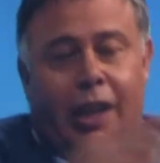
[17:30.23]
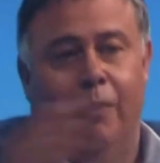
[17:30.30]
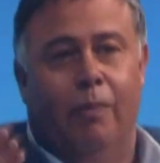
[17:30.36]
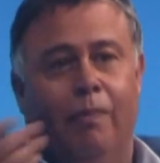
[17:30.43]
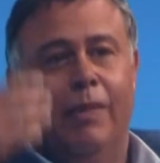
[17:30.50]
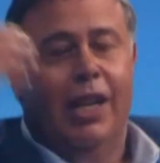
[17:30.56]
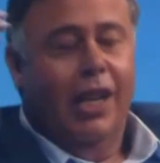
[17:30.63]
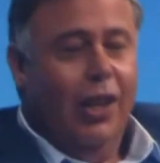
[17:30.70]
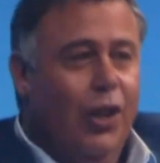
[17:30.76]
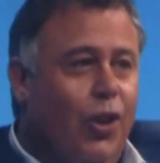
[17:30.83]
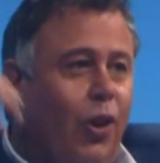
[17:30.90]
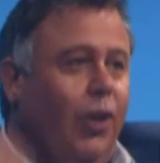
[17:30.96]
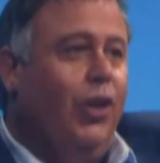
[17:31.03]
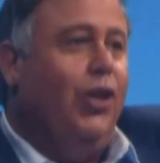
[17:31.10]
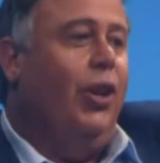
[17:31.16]
And
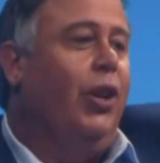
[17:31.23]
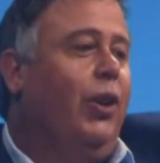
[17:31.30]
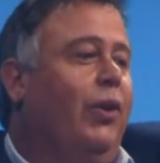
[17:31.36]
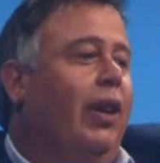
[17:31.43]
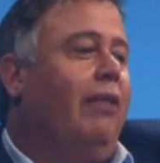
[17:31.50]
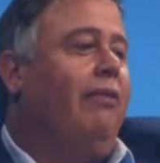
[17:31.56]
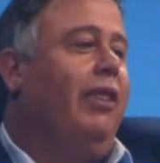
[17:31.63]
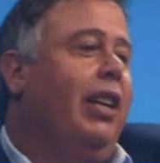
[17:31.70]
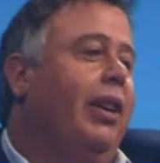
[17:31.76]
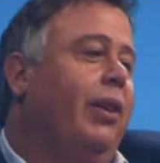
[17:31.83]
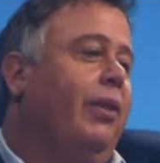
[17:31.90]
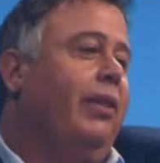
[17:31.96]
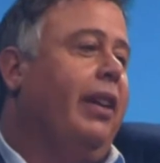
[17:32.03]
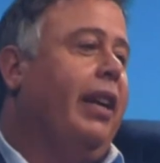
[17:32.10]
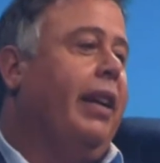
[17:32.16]
John showed a great
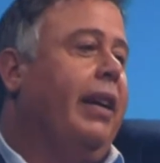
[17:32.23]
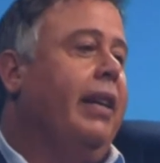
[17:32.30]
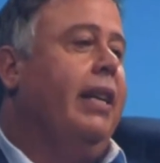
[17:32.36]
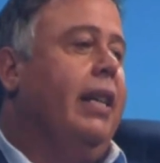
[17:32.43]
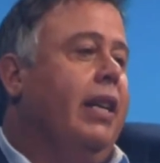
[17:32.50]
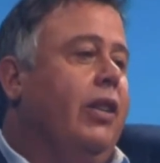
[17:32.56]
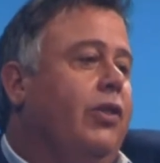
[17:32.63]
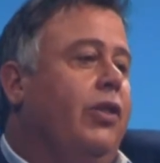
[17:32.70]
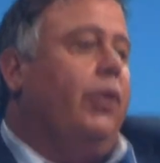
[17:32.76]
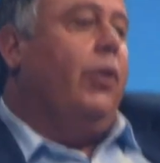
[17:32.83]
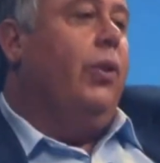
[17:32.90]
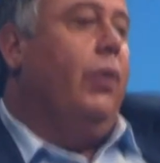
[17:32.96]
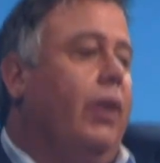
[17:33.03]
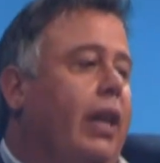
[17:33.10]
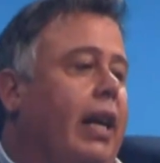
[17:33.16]
video there.
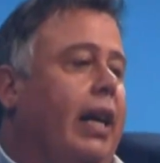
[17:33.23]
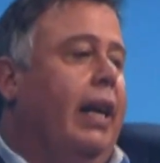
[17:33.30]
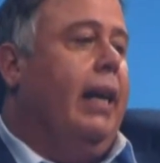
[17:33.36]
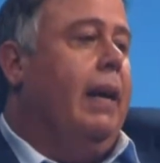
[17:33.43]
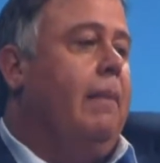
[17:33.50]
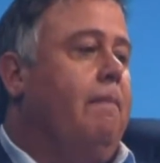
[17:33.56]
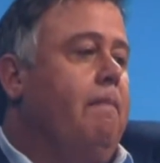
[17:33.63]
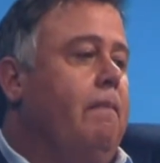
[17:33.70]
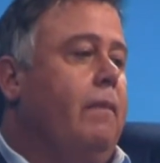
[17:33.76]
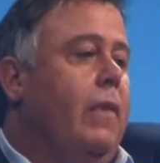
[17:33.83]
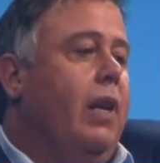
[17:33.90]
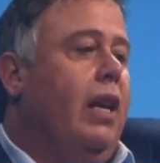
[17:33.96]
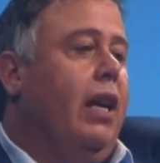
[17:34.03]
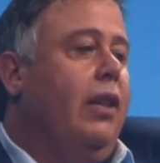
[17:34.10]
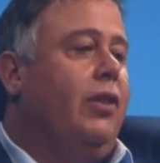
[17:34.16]
So
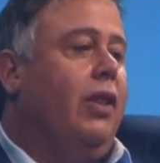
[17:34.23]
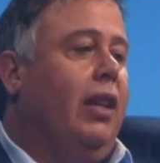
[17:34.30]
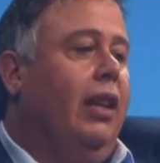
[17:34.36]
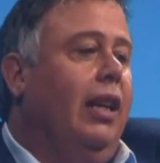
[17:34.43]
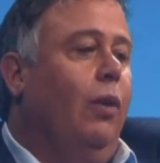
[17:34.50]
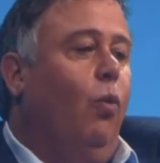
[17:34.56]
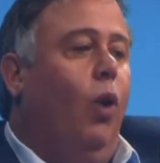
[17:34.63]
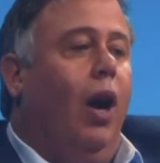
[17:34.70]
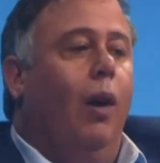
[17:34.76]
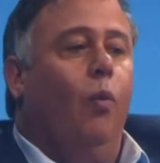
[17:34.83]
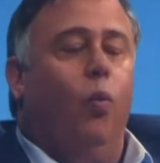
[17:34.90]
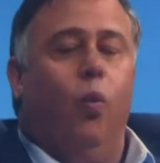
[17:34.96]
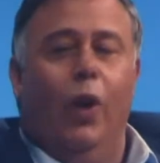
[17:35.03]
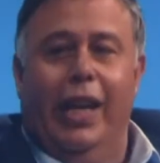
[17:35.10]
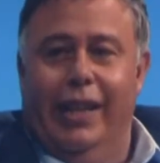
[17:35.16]
it's clear
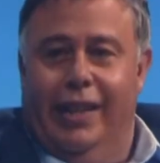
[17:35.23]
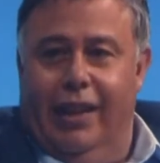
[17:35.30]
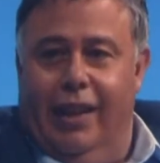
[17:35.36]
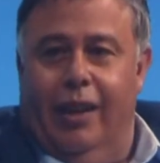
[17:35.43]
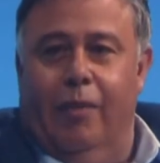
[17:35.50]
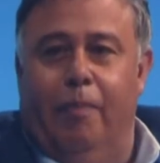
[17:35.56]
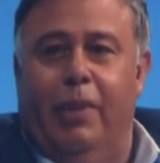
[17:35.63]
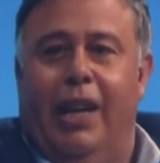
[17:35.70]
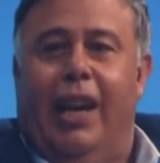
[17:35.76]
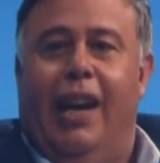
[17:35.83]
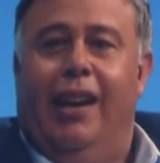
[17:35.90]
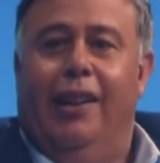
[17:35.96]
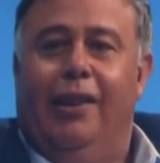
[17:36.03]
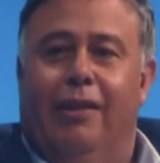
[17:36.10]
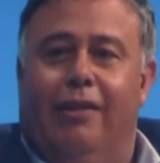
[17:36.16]
why we did it, but
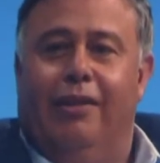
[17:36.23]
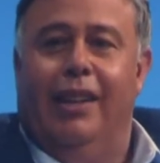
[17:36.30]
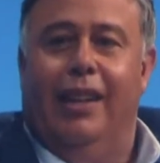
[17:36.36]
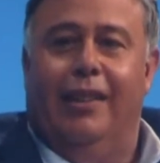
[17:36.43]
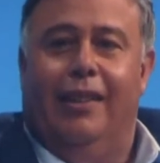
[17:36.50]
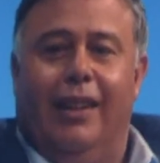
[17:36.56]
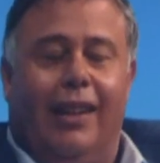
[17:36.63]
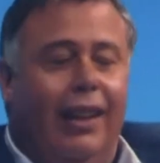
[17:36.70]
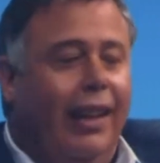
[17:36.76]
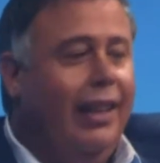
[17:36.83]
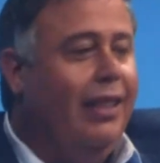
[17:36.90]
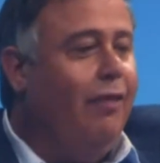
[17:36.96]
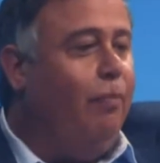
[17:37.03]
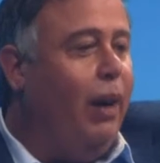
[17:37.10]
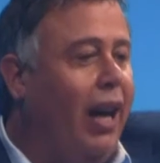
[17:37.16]
how do you think the
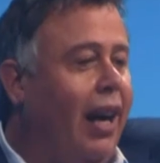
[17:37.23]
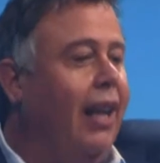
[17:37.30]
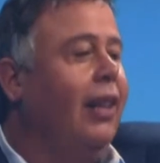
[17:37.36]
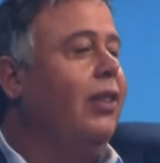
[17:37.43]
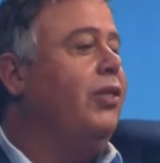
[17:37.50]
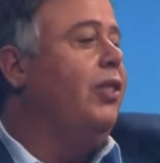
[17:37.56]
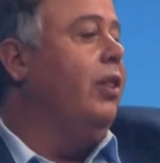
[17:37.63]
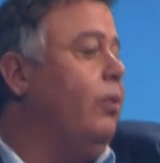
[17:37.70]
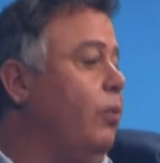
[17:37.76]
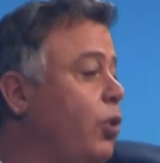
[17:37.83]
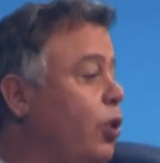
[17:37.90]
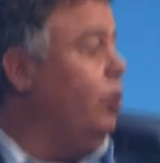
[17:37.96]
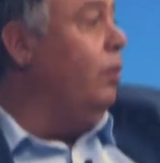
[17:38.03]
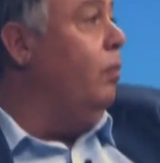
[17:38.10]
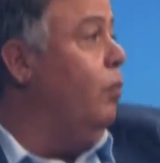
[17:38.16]
collective partners in the
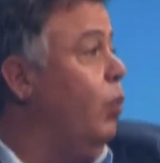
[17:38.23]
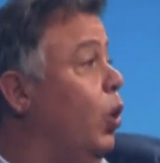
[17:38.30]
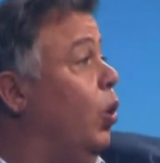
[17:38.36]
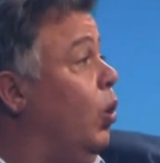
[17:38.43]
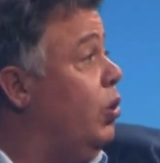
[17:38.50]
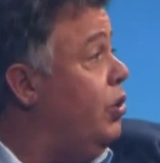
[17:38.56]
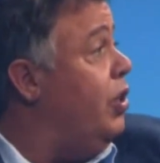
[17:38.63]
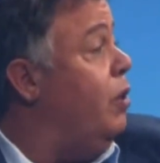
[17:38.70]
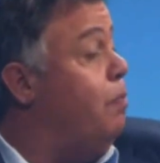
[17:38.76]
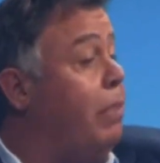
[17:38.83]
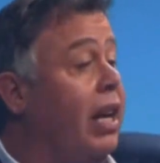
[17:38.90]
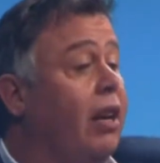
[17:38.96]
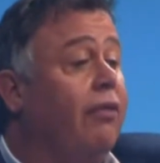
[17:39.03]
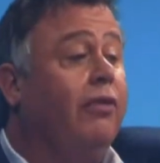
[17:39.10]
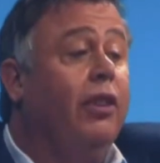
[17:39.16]
room would also
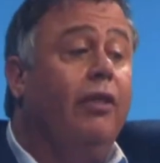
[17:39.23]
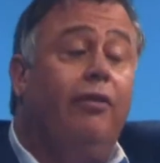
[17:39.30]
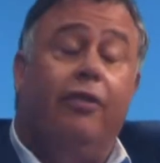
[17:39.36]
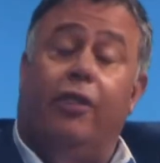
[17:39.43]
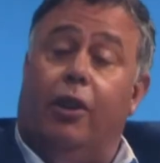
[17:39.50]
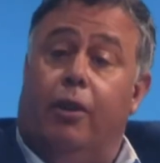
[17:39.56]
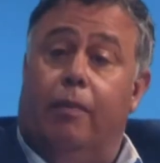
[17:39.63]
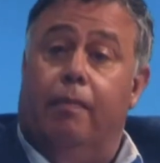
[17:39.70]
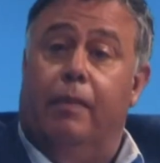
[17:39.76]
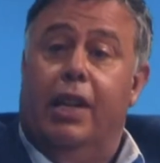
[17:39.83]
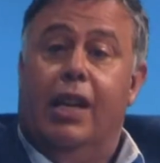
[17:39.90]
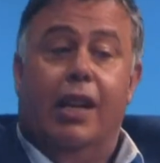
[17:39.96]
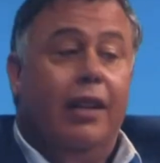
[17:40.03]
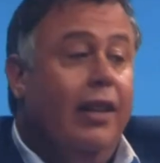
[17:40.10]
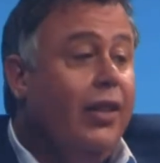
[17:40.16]
benefit from
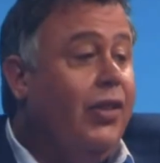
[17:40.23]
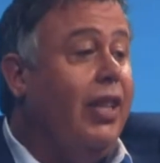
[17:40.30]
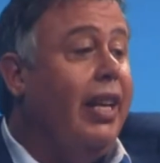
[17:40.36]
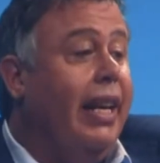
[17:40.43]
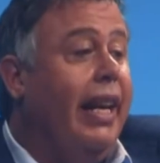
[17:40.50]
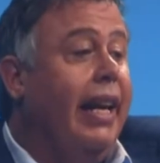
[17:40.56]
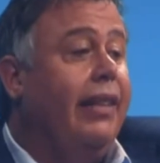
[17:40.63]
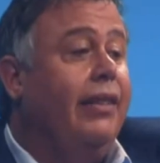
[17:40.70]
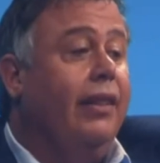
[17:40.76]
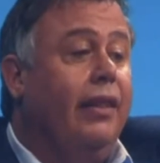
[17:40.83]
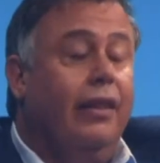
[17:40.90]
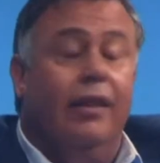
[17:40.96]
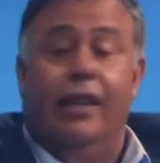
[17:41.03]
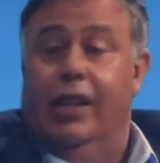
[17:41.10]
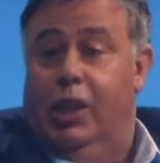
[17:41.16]
this connected
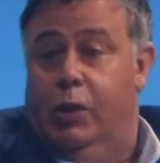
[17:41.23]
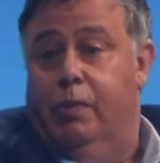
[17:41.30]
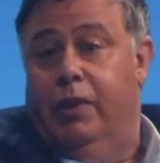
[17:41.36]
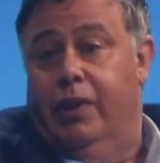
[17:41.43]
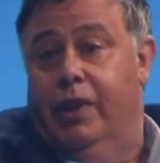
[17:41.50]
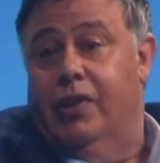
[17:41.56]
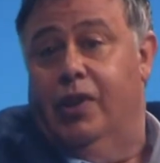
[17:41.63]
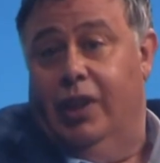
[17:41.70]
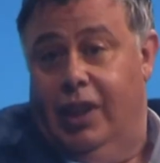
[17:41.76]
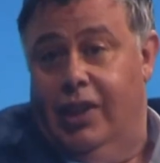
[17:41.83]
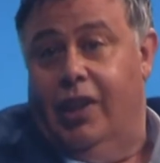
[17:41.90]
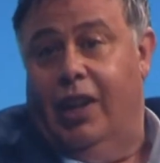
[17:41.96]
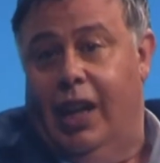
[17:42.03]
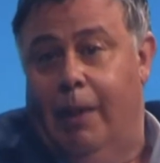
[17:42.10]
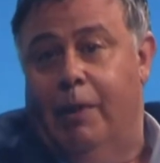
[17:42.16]
experience on the
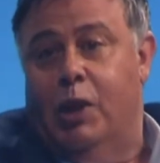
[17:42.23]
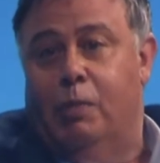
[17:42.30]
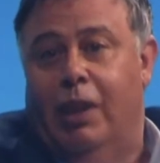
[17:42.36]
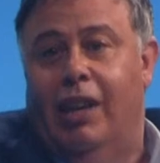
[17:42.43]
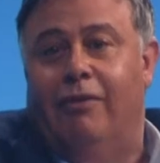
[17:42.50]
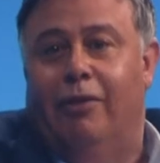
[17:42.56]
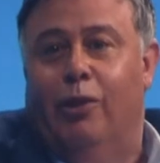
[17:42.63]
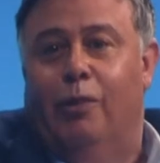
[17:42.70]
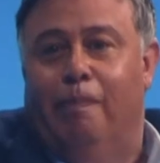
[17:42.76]
Dynamics platform?